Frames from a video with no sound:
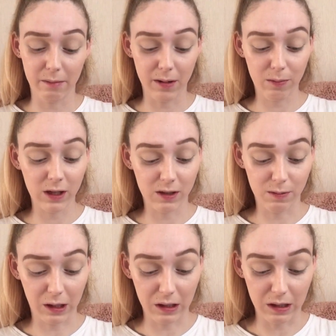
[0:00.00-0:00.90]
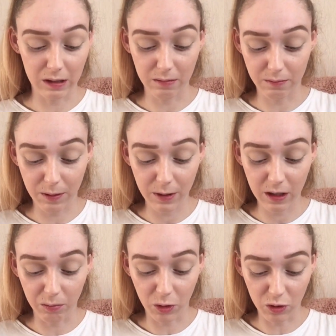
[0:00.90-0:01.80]
Maybe it's because
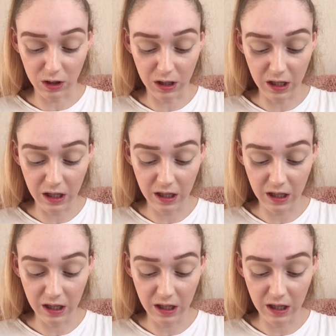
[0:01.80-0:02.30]
I'm using